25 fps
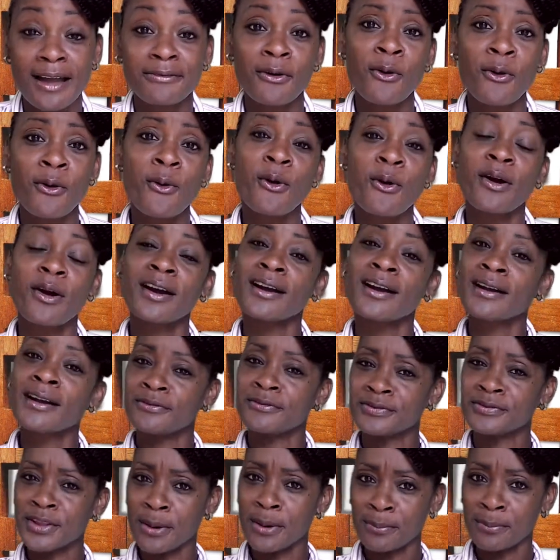Or
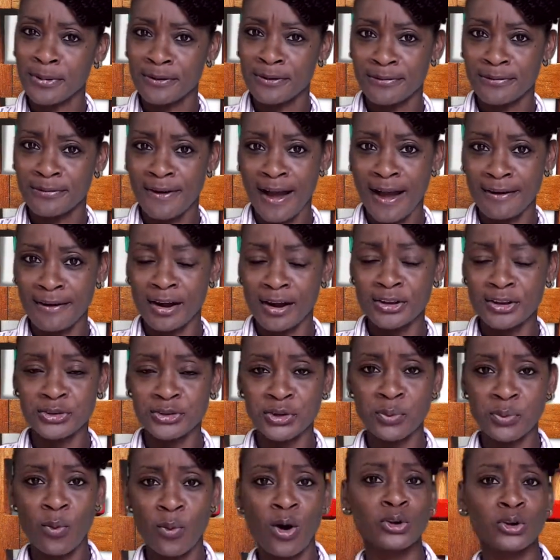number 500
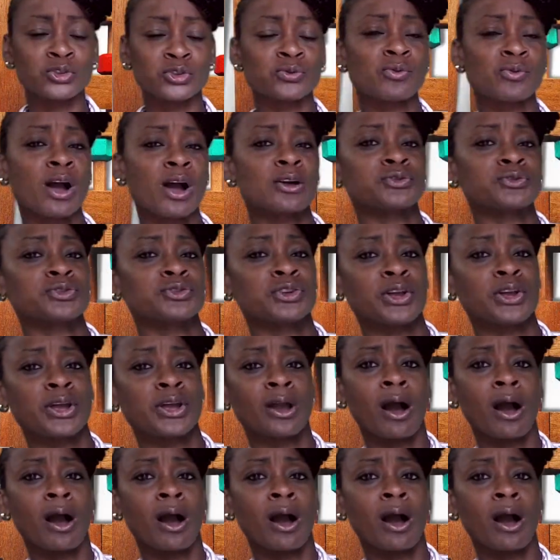walks around saying,